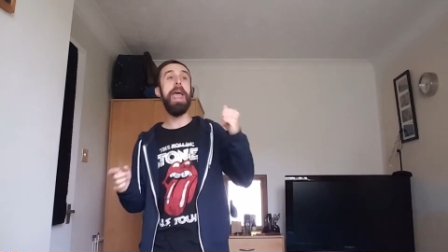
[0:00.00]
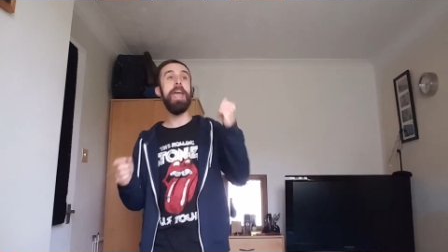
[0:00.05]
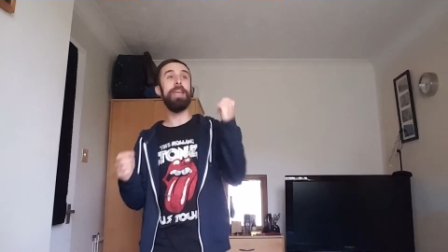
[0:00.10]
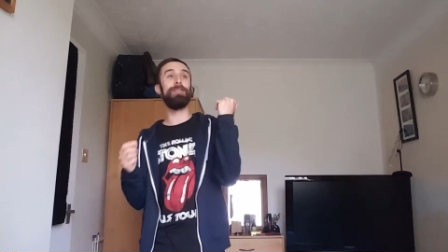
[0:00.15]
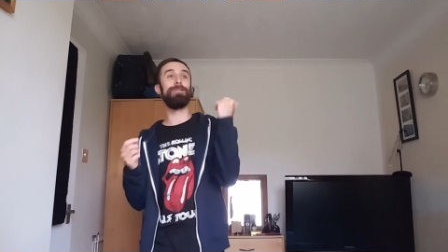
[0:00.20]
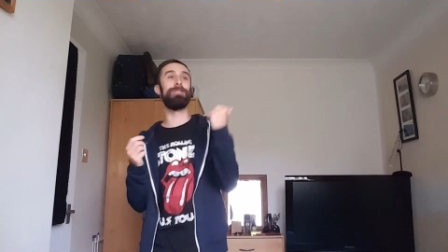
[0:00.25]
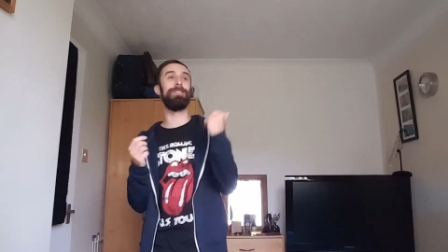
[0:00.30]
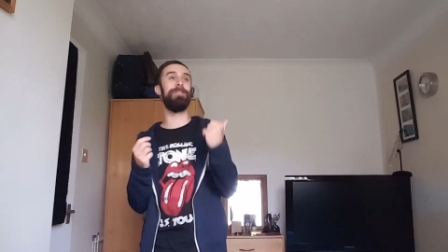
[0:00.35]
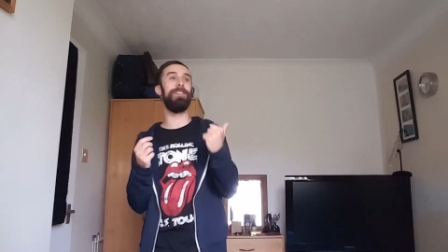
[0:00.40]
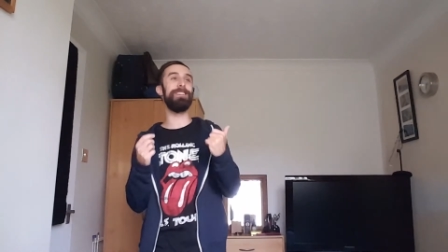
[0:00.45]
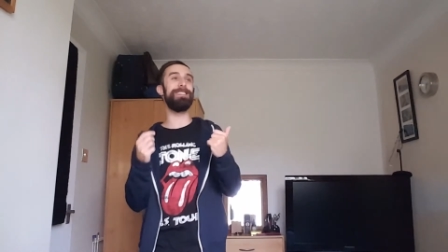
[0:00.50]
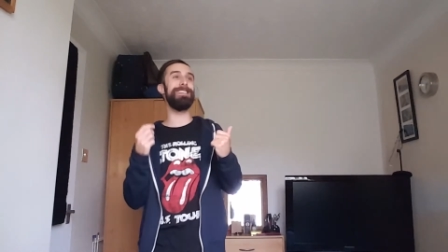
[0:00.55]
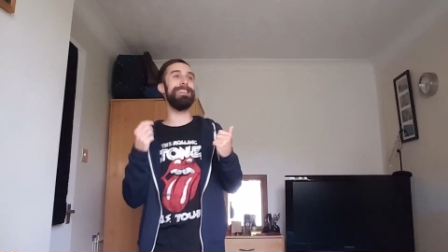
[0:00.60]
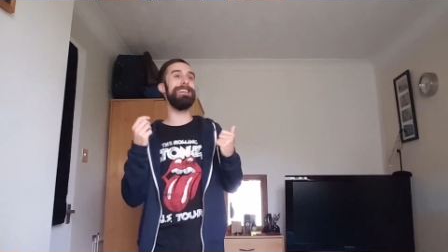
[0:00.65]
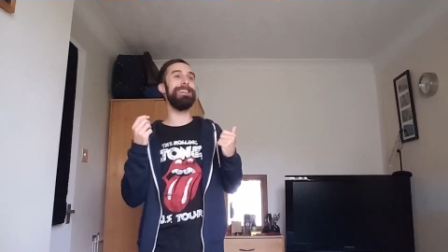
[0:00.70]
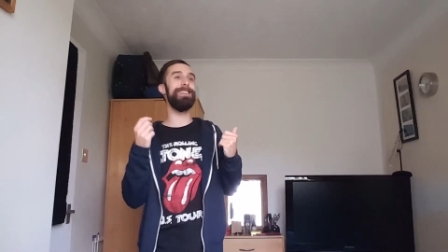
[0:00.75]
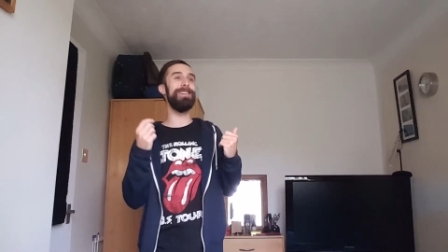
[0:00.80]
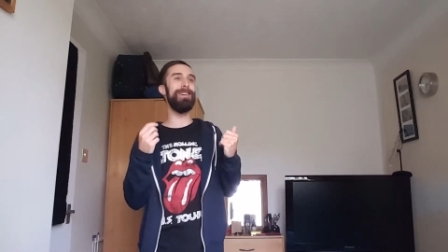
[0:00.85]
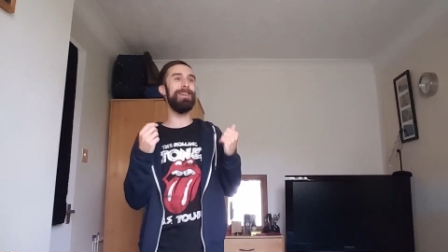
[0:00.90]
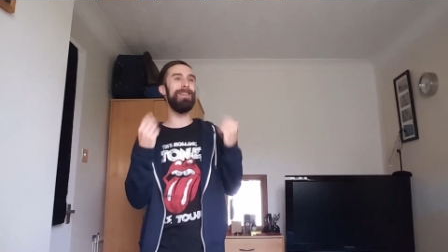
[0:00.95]
Used to
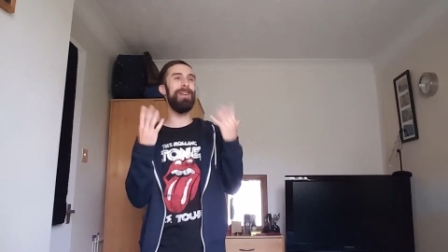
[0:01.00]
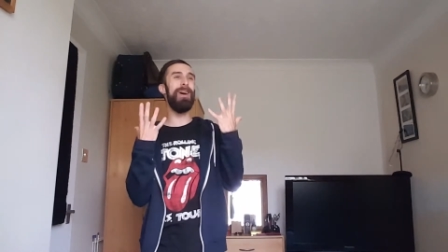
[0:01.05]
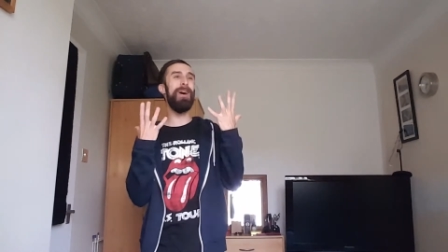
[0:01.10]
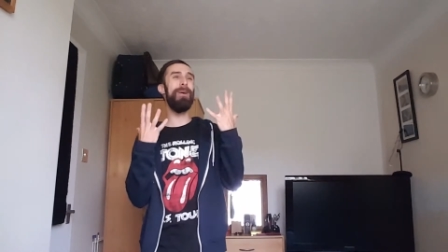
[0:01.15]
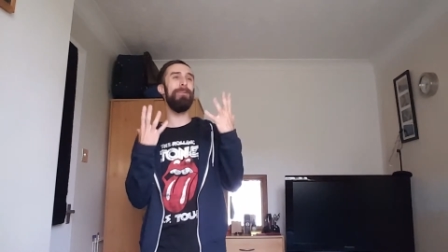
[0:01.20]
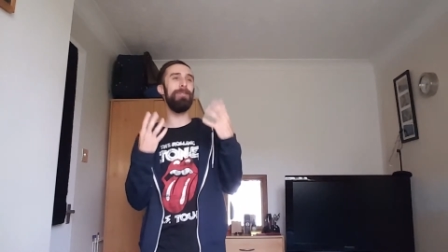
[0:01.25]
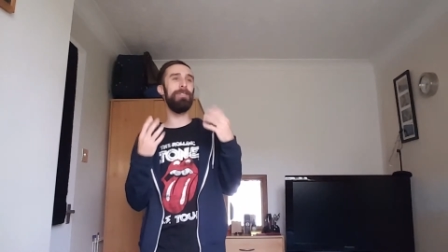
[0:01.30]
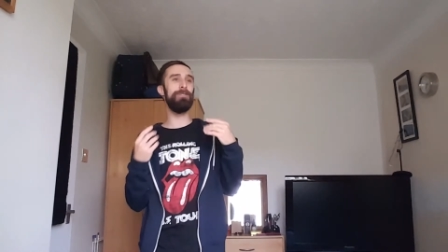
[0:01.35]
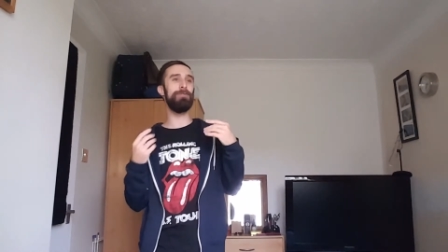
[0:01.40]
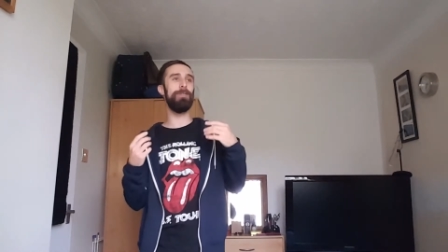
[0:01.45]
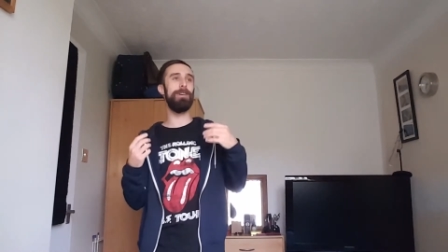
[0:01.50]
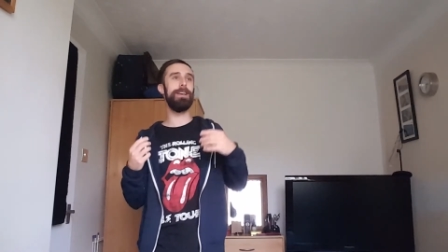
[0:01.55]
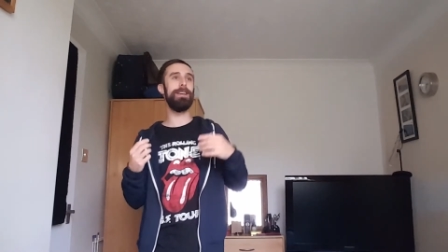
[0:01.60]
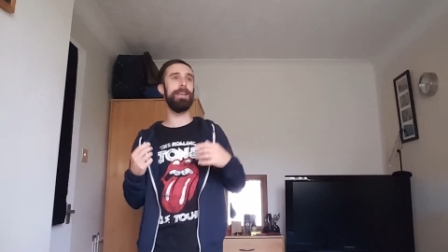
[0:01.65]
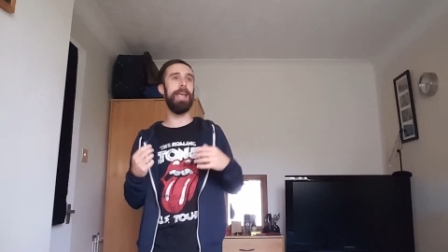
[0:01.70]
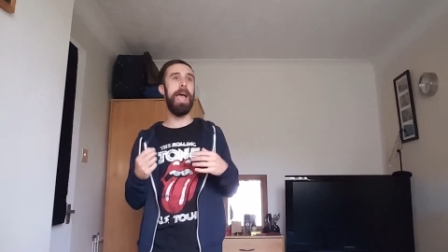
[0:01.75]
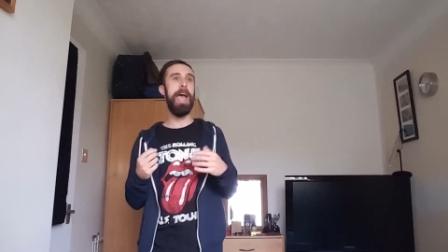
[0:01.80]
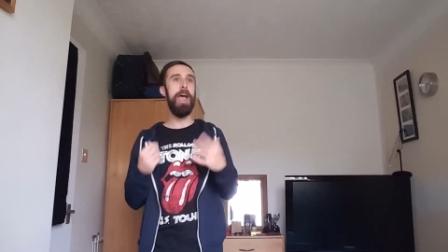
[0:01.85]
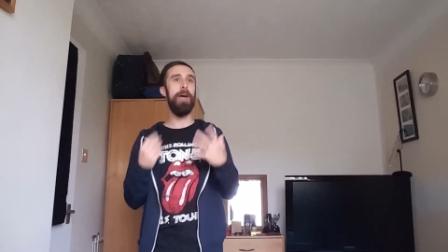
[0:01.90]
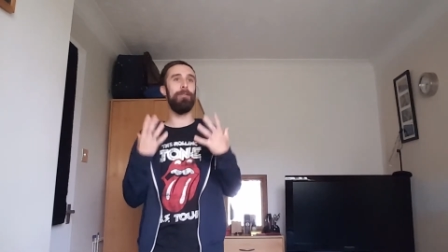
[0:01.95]
forget it all with a drink.
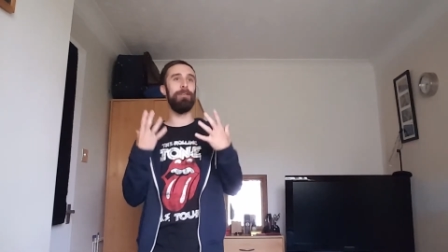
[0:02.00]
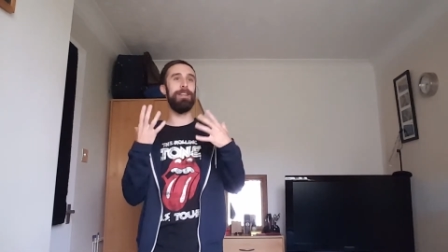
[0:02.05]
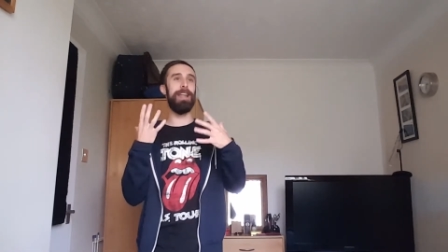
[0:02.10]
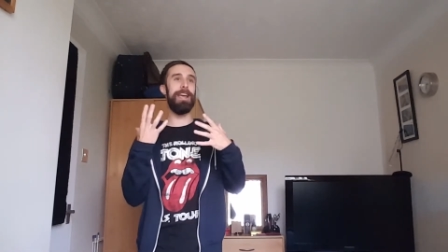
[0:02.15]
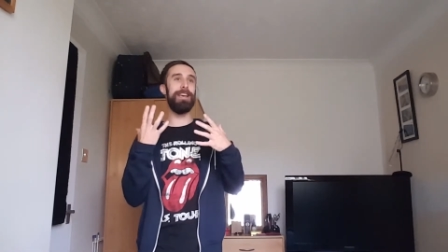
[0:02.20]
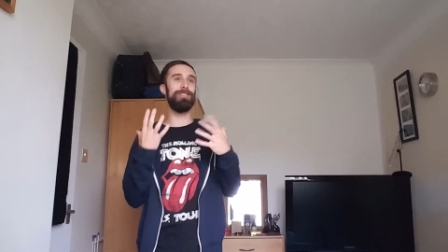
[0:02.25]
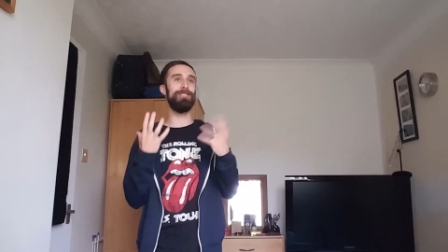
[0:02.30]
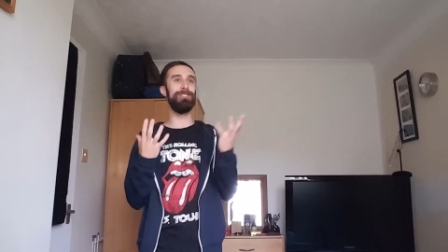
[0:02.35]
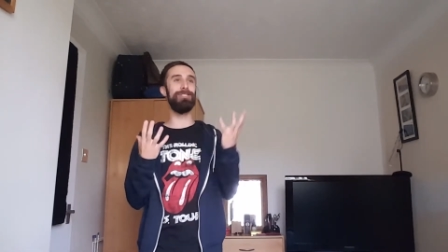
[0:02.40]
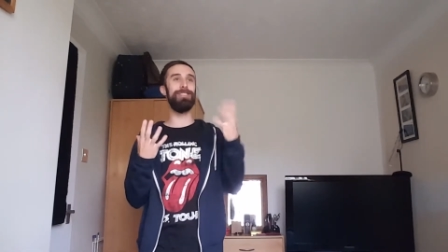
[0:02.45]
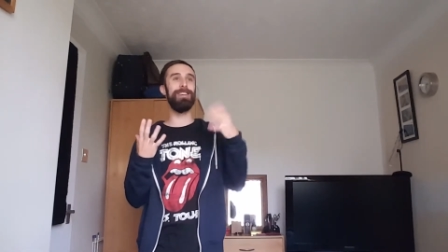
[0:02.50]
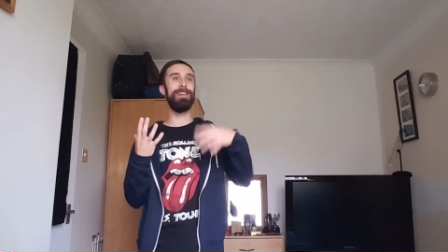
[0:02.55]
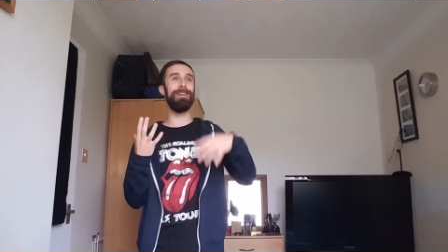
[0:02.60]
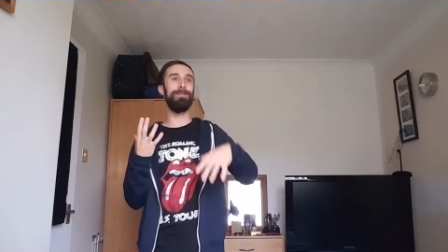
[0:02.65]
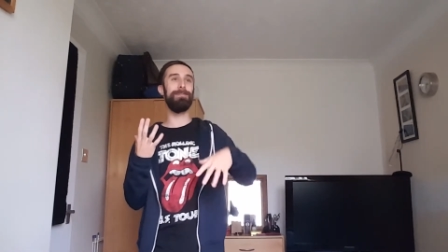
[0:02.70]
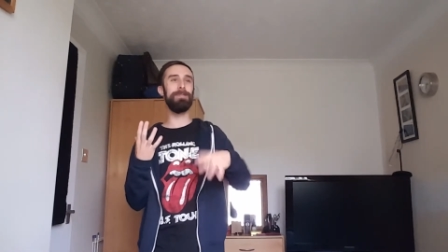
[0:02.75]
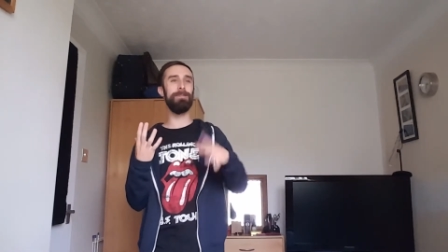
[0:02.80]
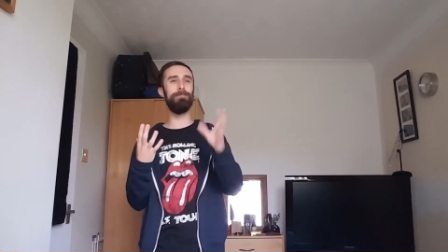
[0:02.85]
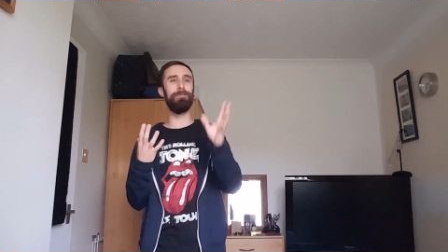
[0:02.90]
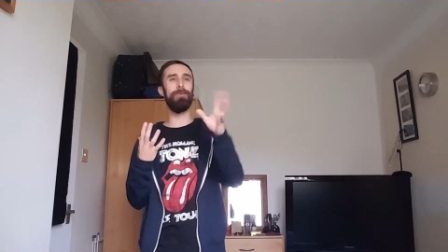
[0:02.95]

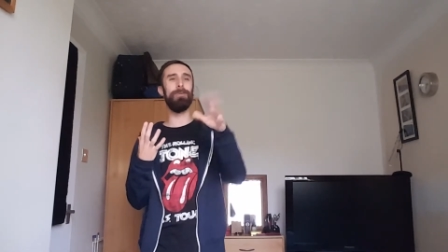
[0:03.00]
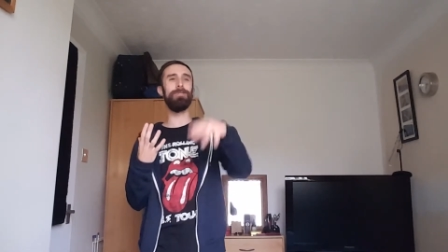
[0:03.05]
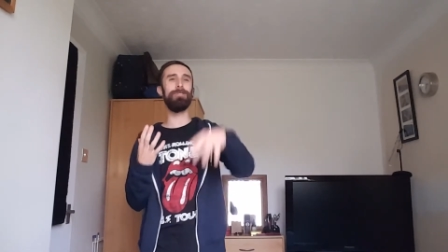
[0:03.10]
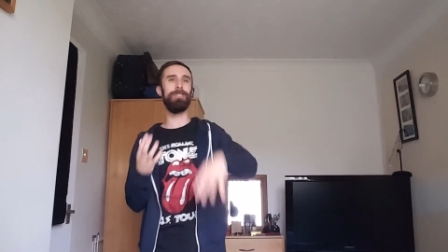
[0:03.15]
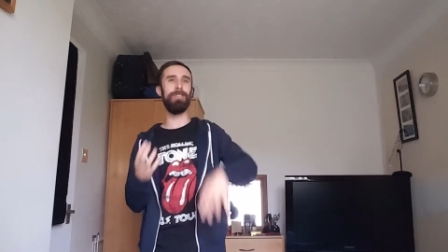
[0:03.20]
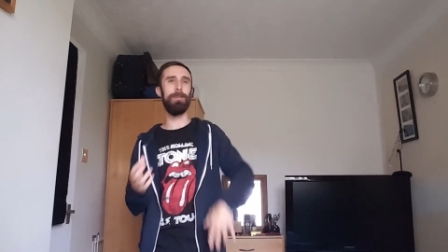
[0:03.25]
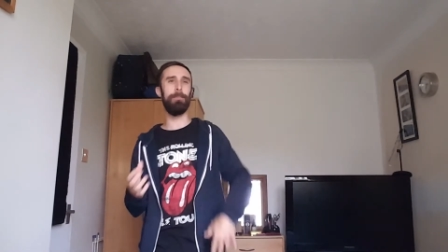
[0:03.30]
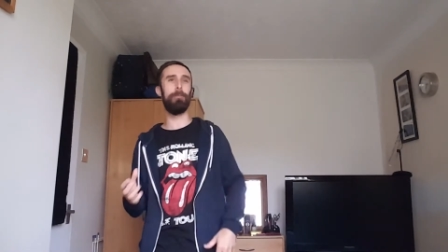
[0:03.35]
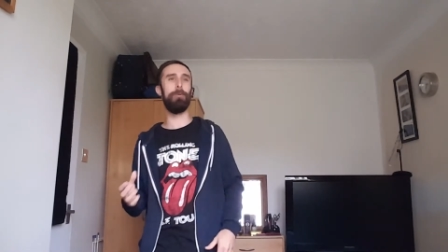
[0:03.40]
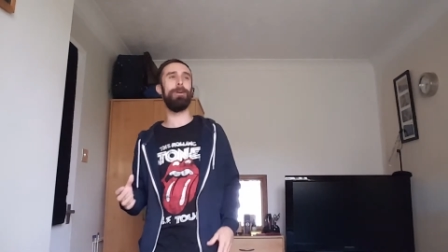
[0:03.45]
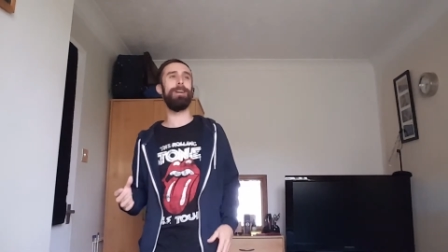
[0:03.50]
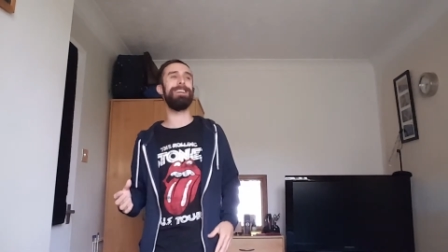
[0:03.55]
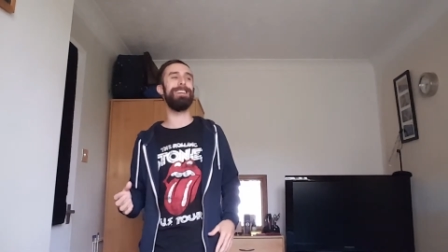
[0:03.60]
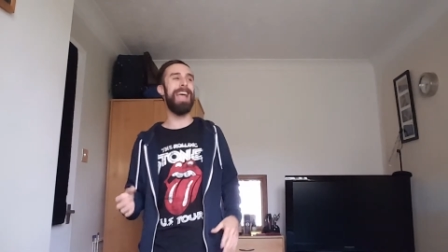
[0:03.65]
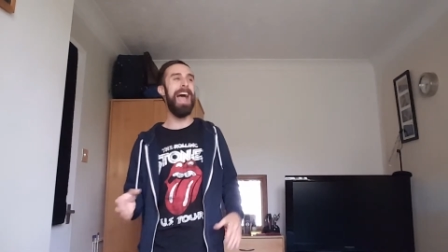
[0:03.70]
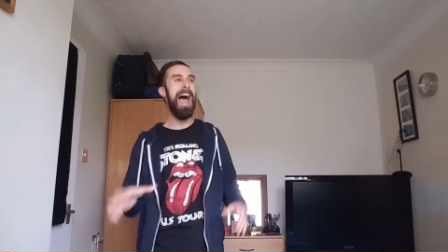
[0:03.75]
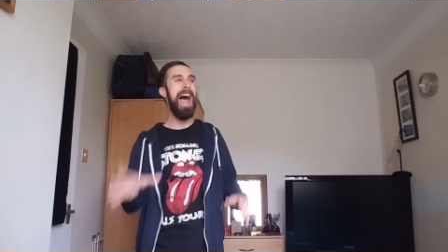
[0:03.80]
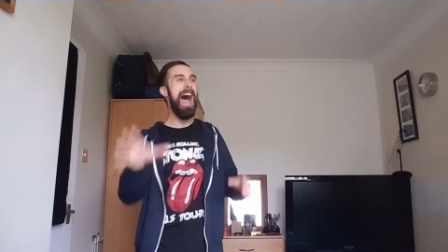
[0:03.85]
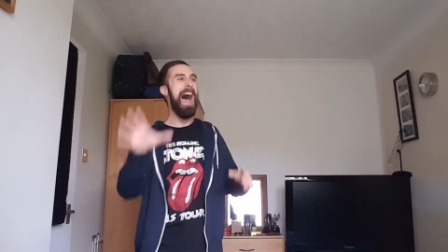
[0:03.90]
Relationships are pushed to the brink.